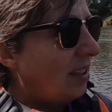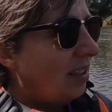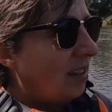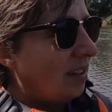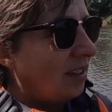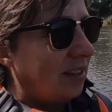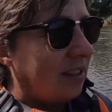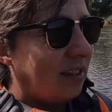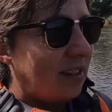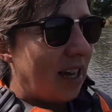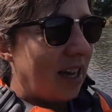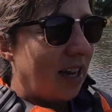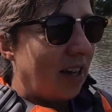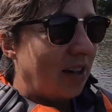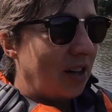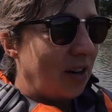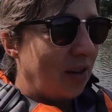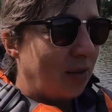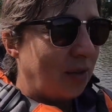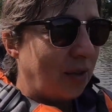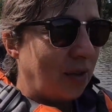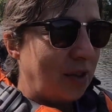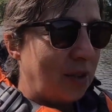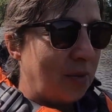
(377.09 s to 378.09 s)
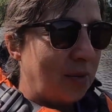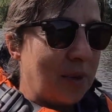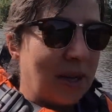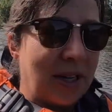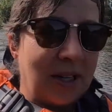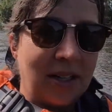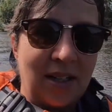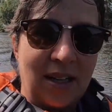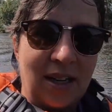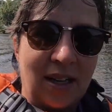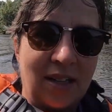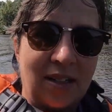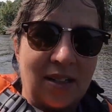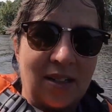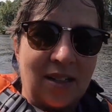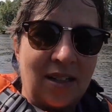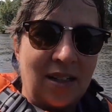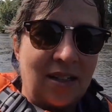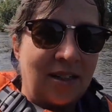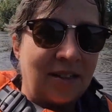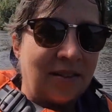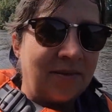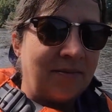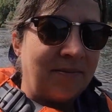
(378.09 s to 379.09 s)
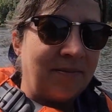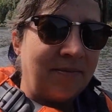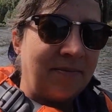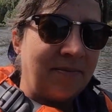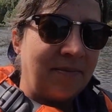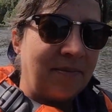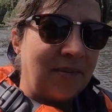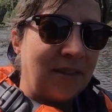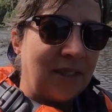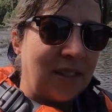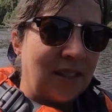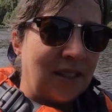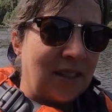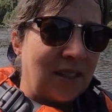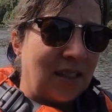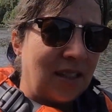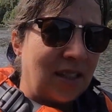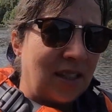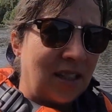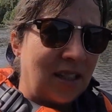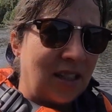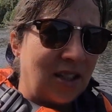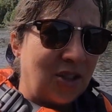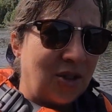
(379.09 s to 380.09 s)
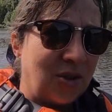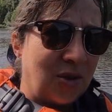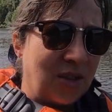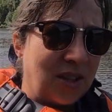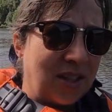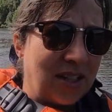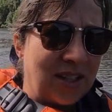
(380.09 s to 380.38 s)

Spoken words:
We'll stay out here for a little bit and enjoy the